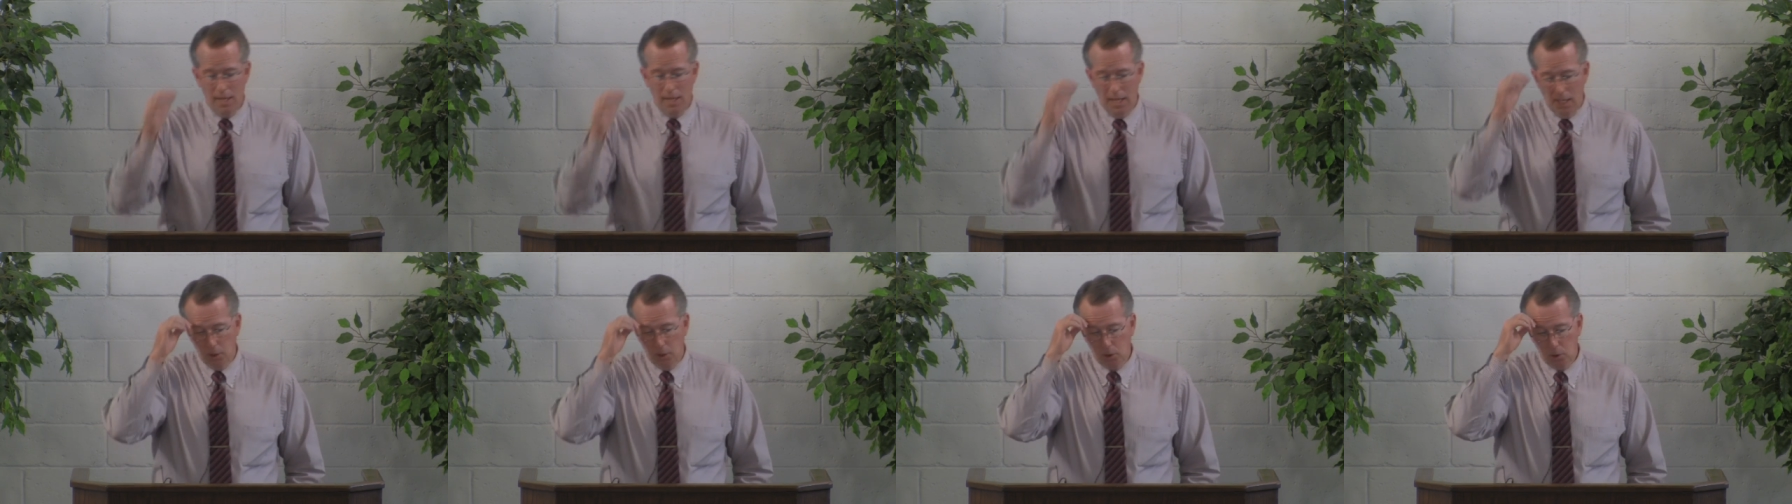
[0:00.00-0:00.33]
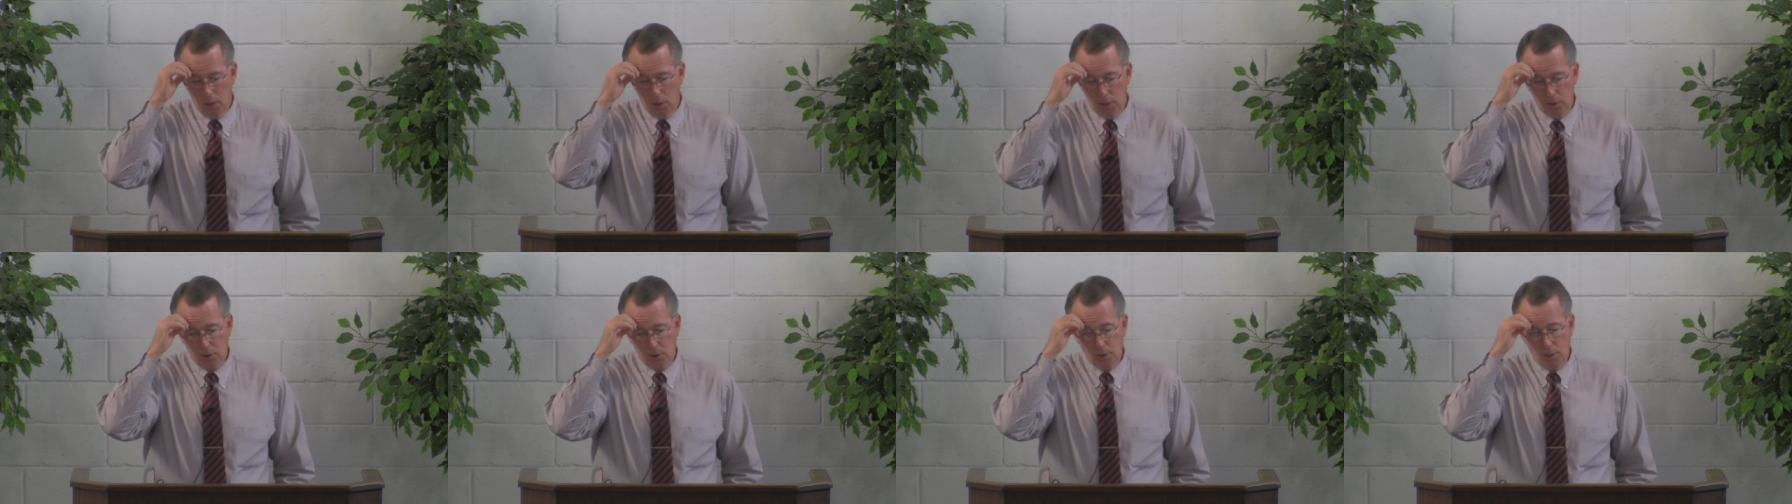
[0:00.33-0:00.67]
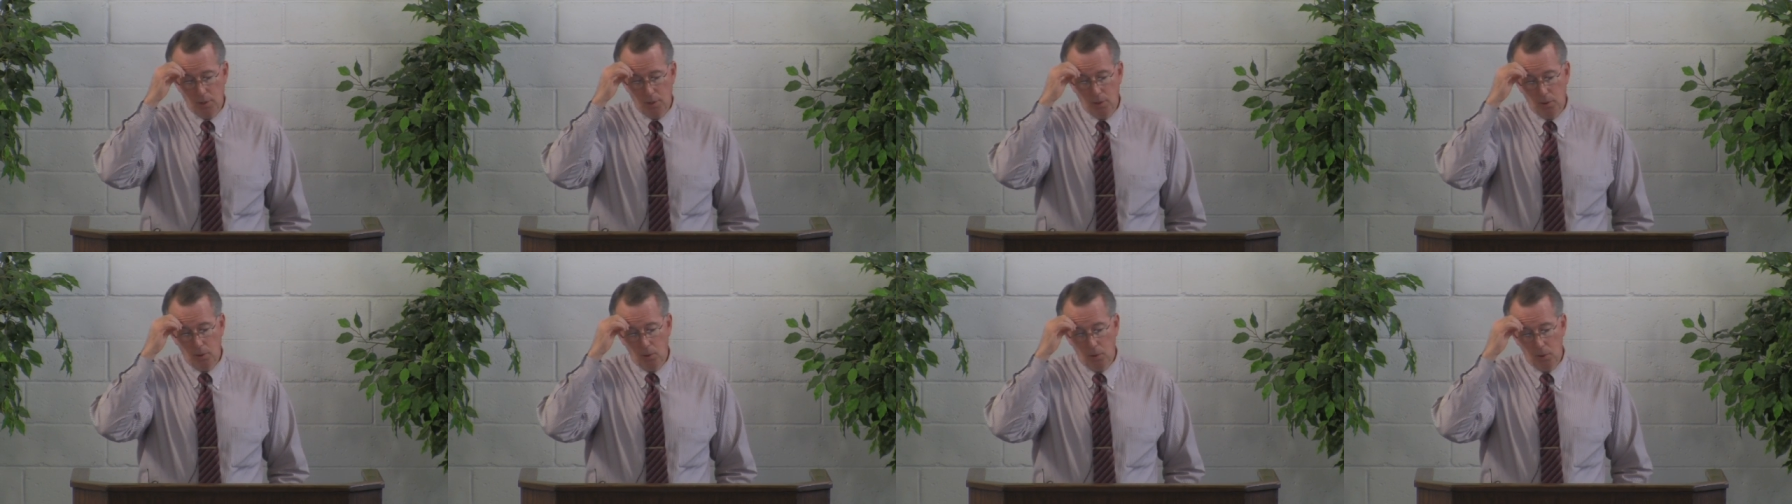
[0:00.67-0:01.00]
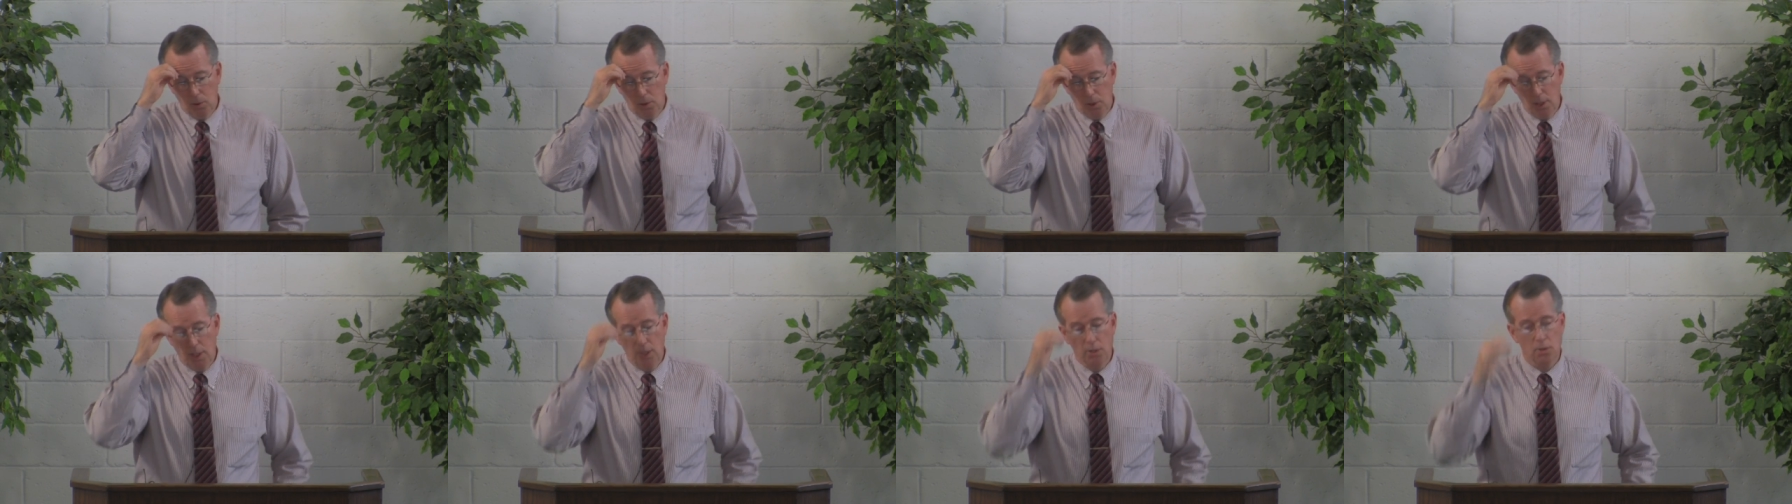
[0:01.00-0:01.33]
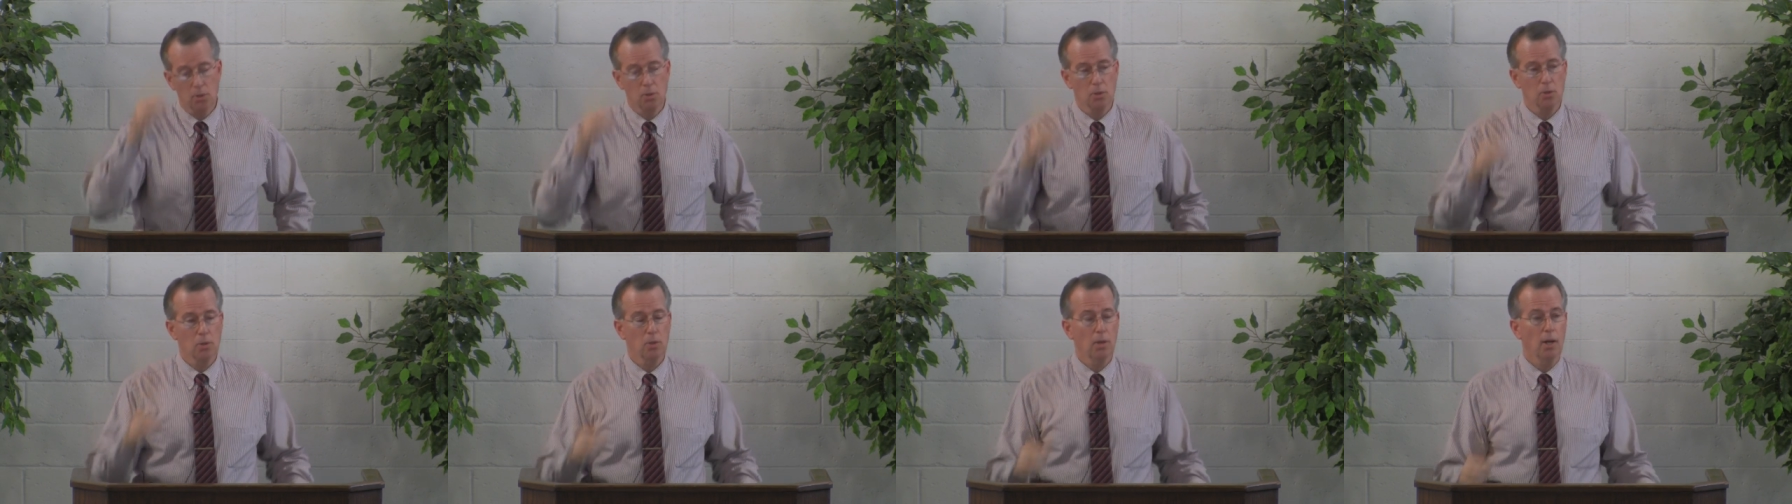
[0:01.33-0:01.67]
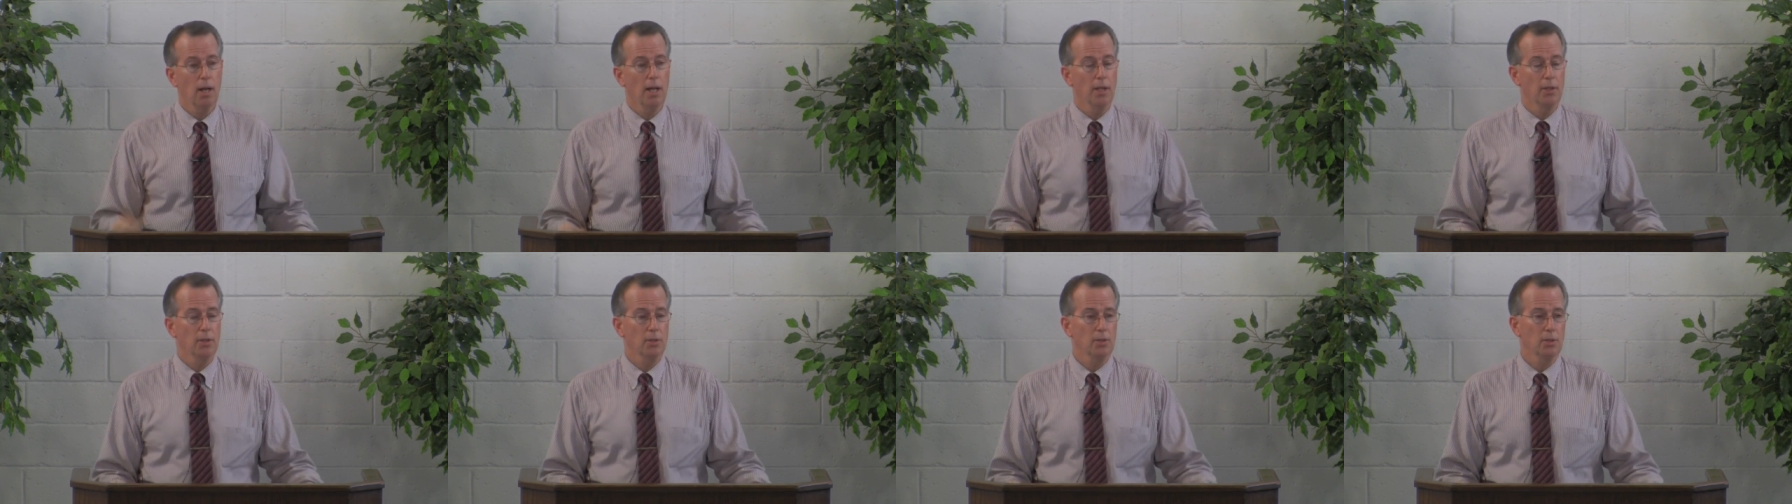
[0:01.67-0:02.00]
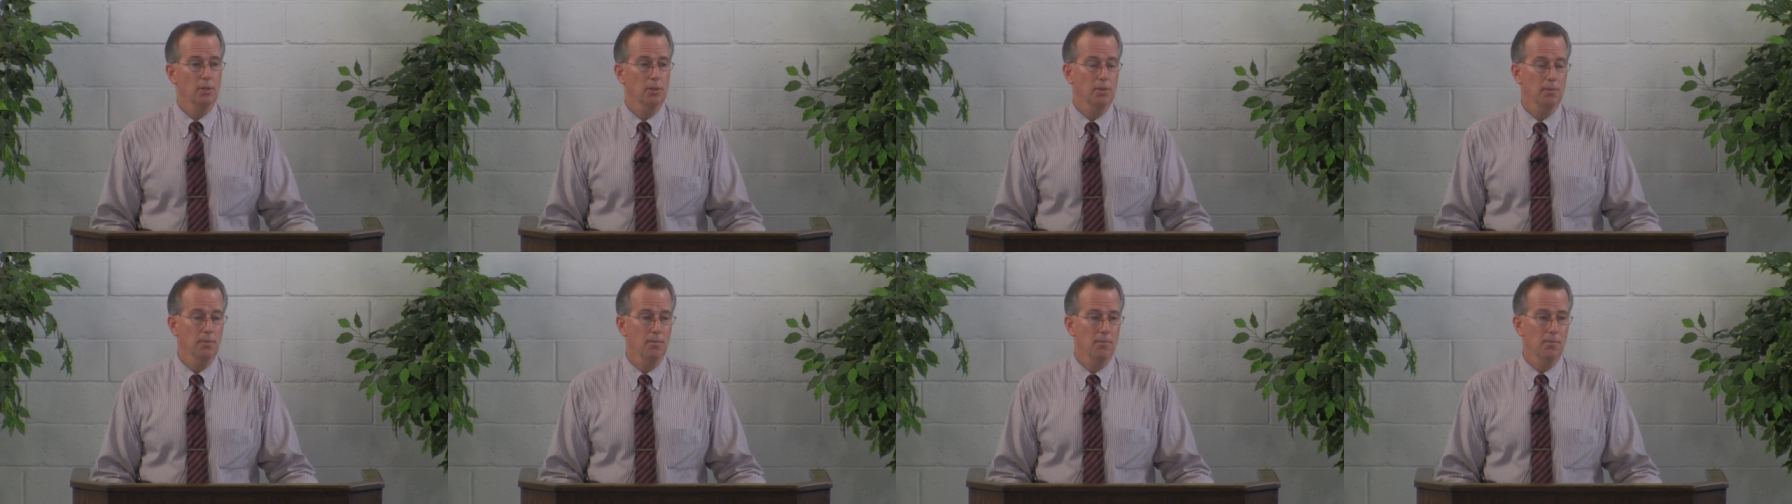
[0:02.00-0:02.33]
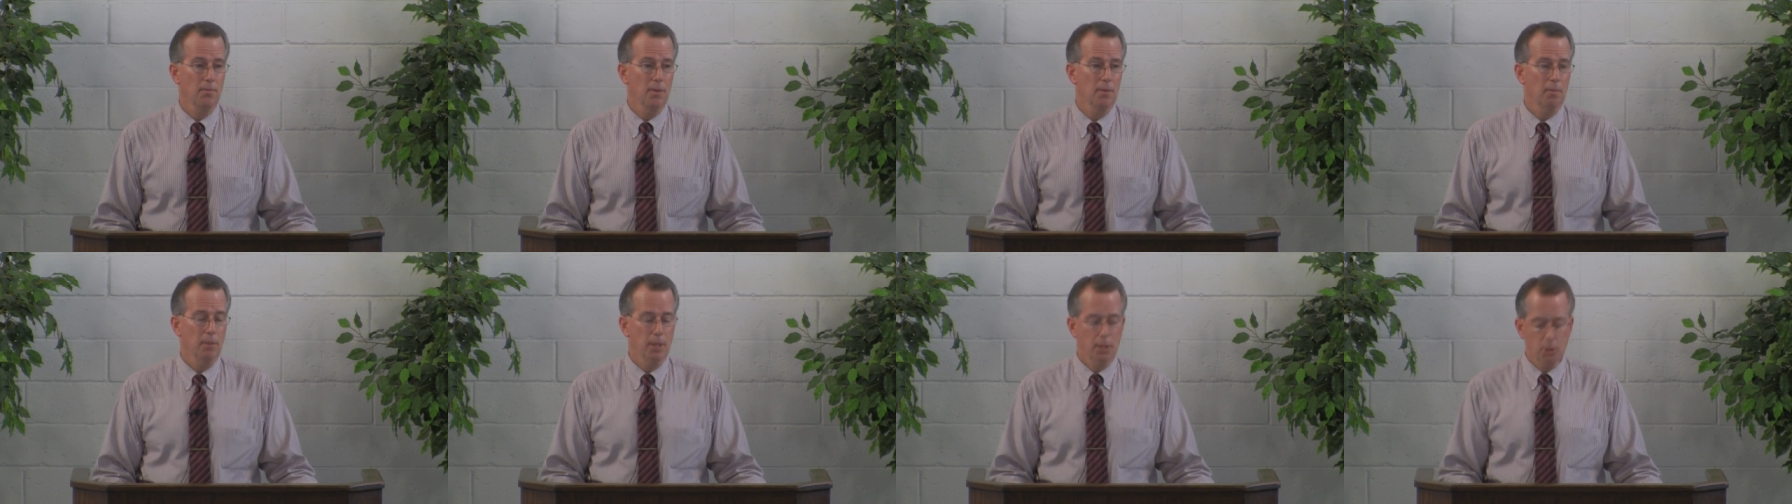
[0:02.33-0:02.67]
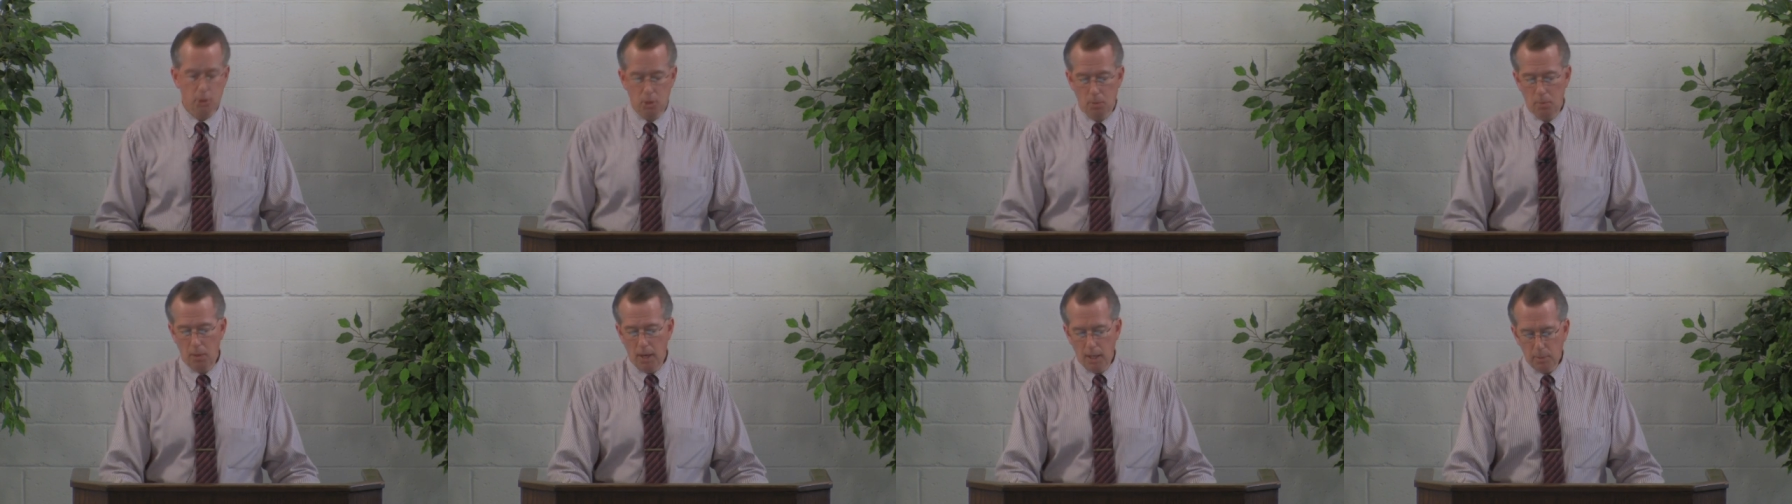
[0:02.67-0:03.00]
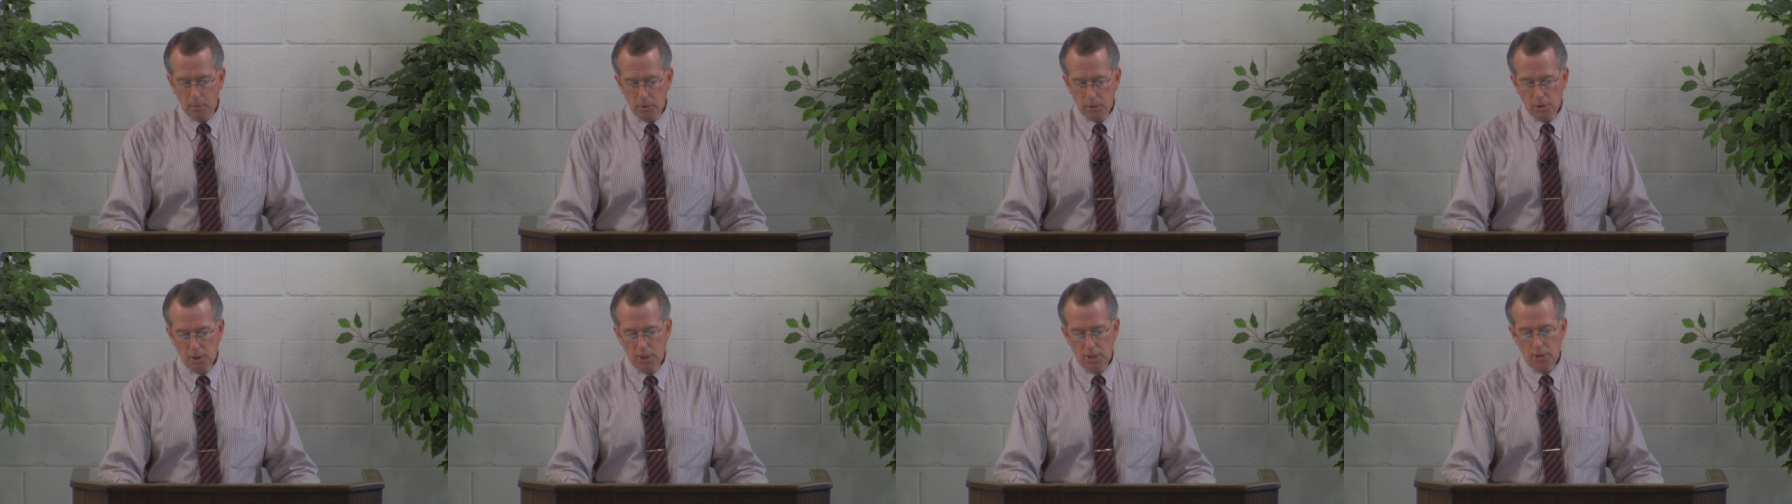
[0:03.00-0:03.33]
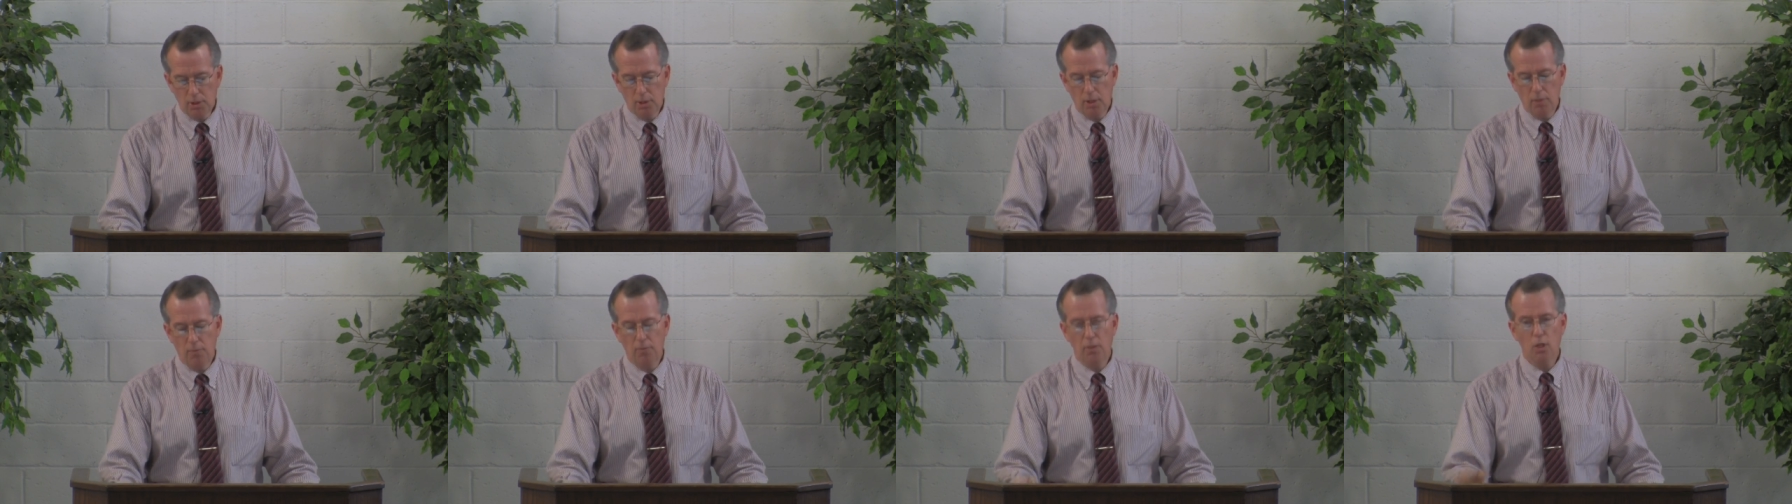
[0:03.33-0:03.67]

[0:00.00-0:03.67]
and trust in the Lord Jesus Christ. Because the Bible says that if